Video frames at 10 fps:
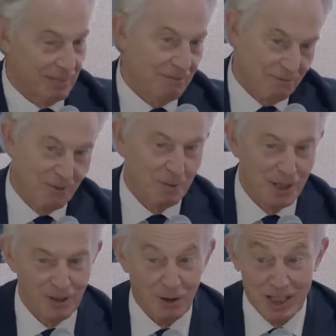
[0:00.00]
from a
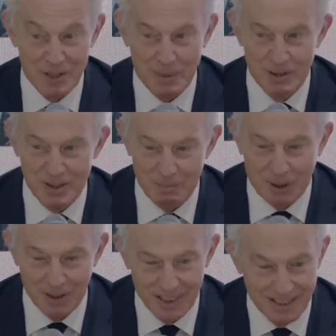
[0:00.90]
long experience in
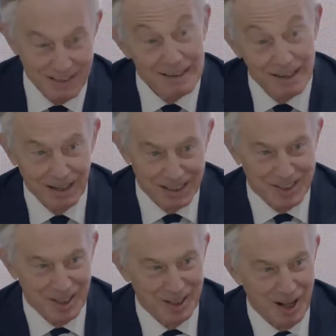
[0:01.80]
politics, I can
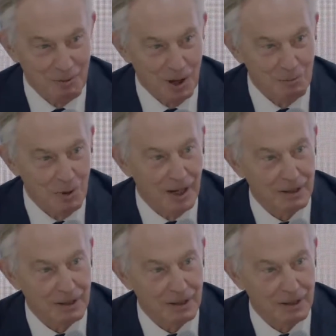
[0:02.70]
tell you that won't work.